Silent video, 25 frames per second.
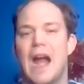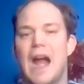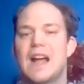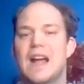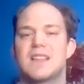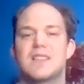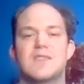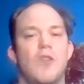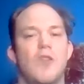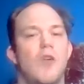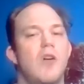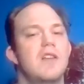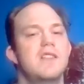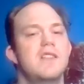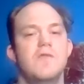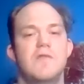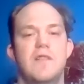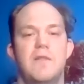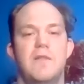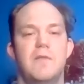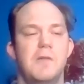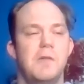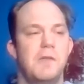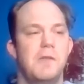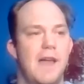As long as you
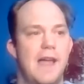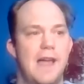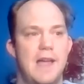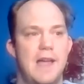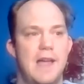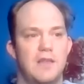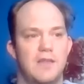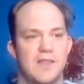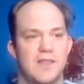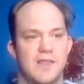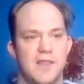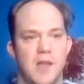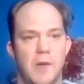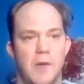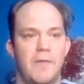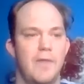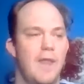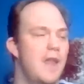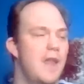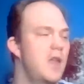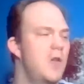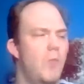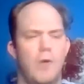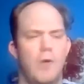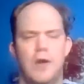can relate to
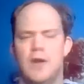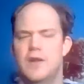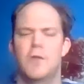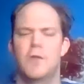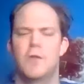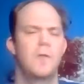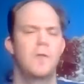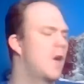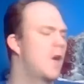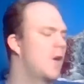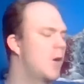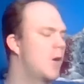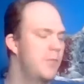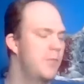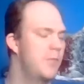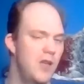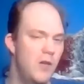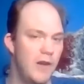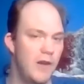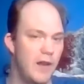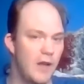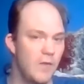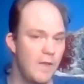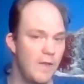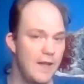something you want to do
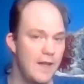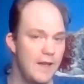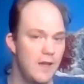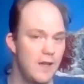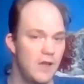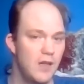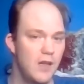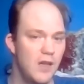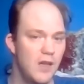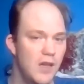therapeutically,